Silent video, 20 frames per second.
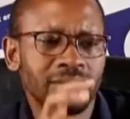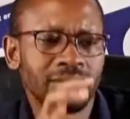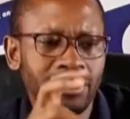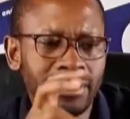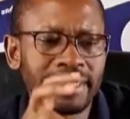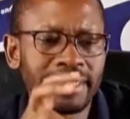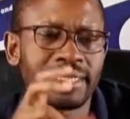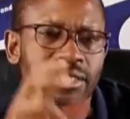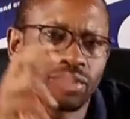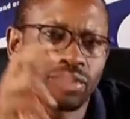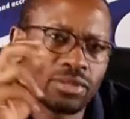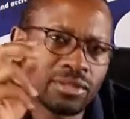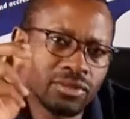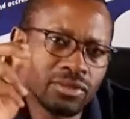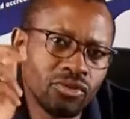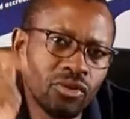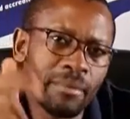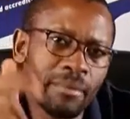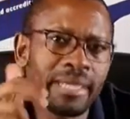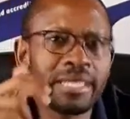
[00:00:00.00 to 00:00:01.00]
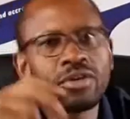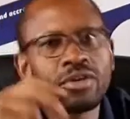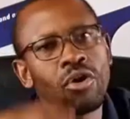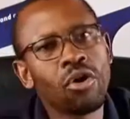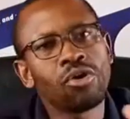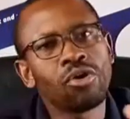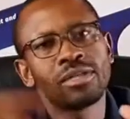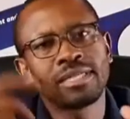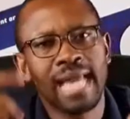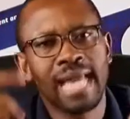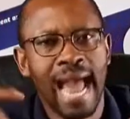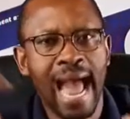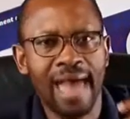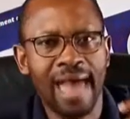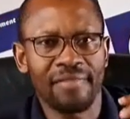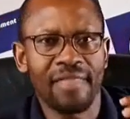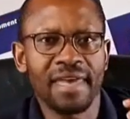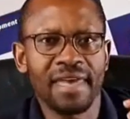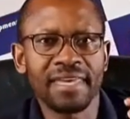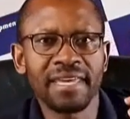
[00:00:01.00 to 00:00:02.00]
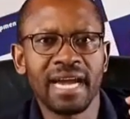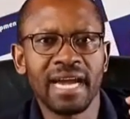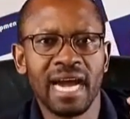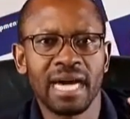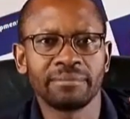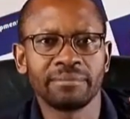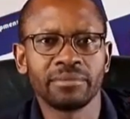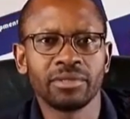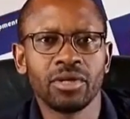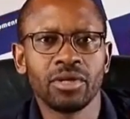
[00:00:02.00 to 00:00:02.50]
it's normally called other income.